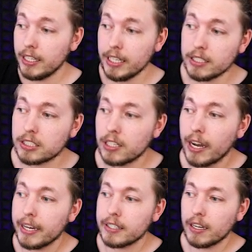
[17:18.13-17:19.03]

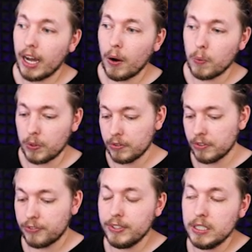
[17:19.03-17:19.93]
inside our
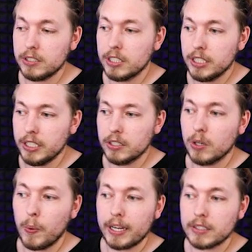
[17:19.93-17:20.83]
field here
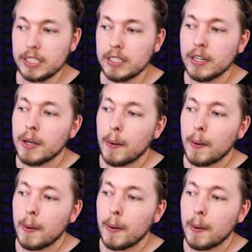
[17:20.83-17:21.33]
directly.